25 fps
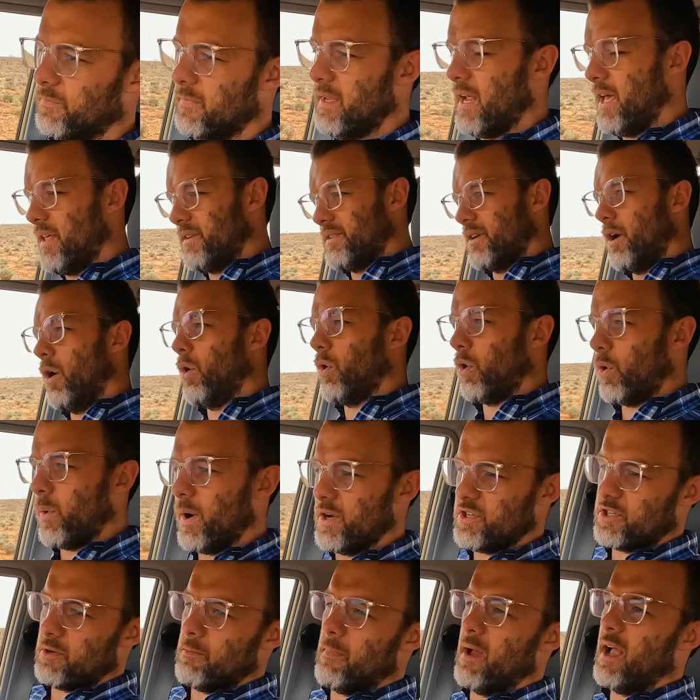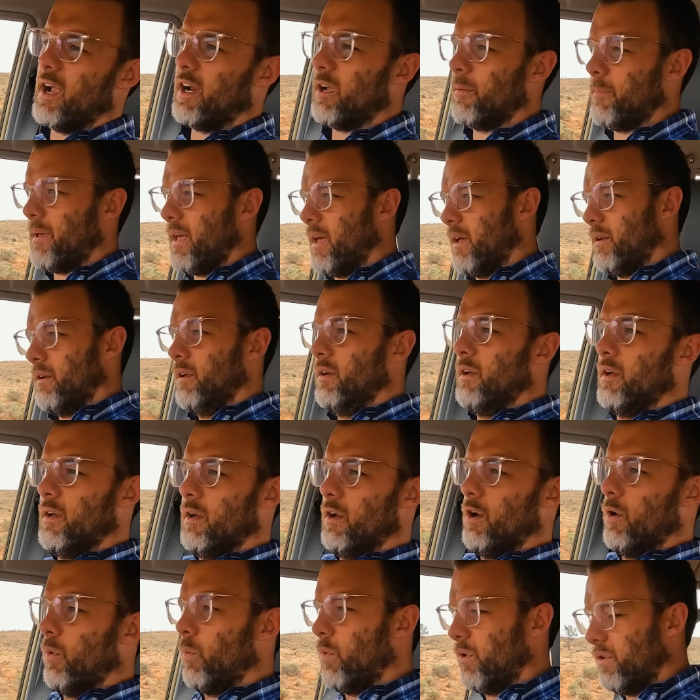Now there's a whole question mark about
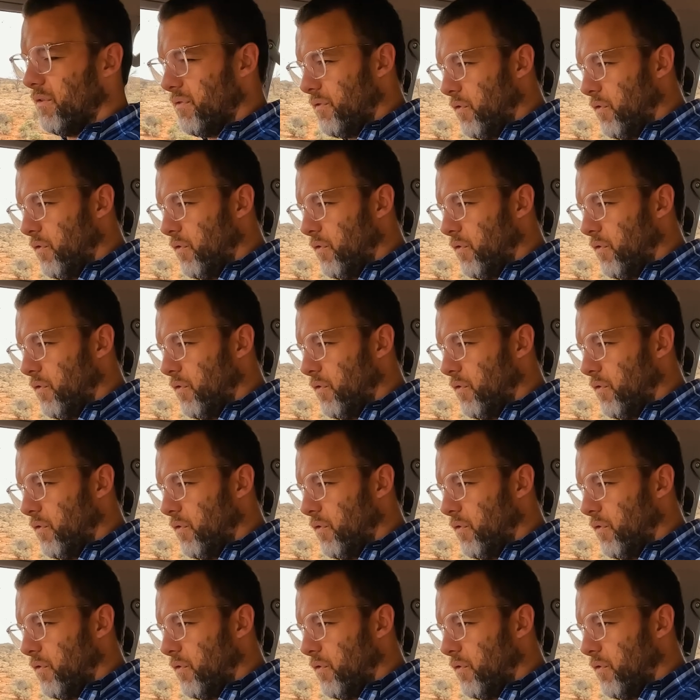what a